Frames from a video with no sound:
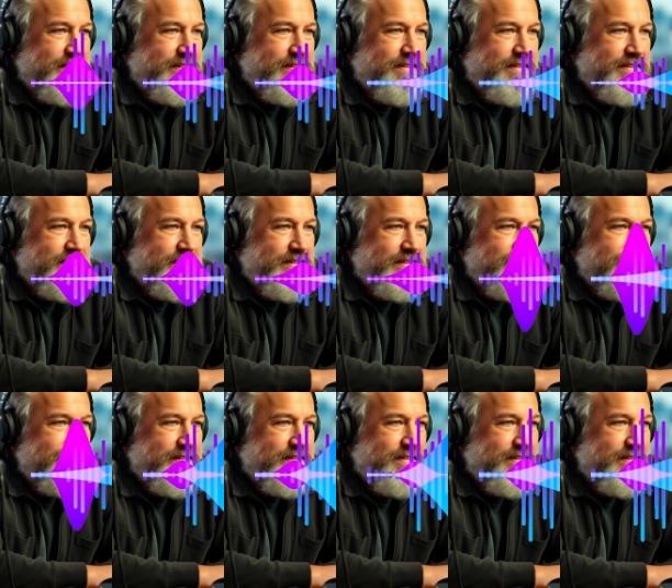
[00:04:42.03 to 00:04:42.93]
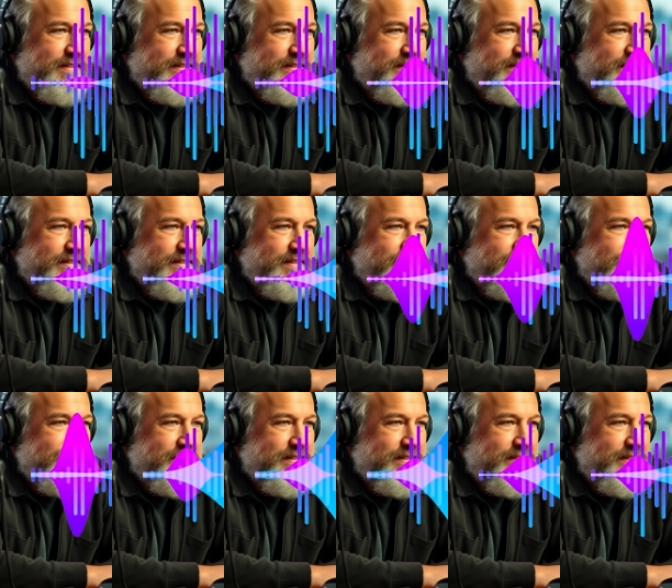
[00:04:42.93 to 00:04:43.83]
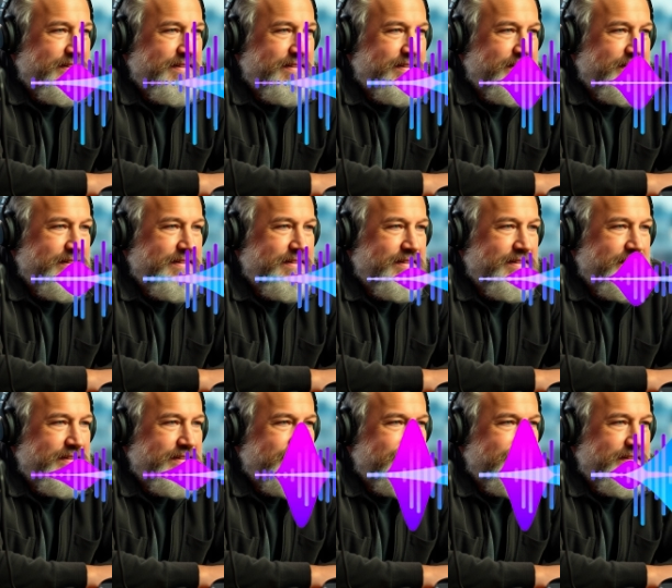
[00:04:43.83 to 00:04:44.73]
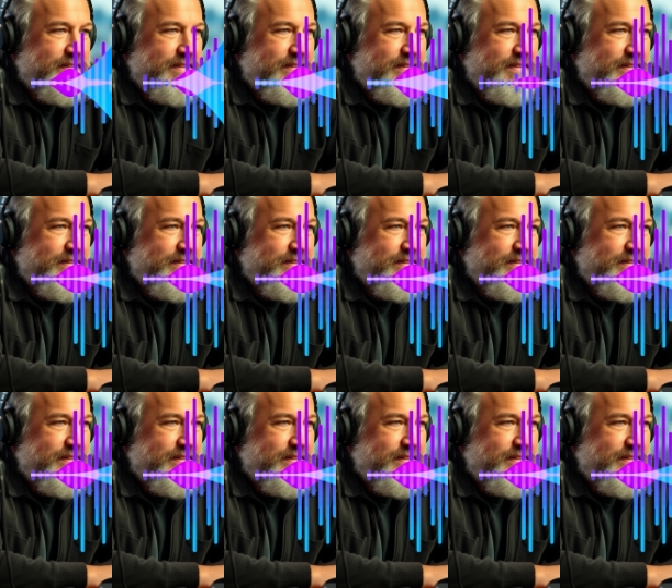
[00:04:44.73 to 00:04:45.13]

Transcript: Yeah. I like that. That's a really good analogy.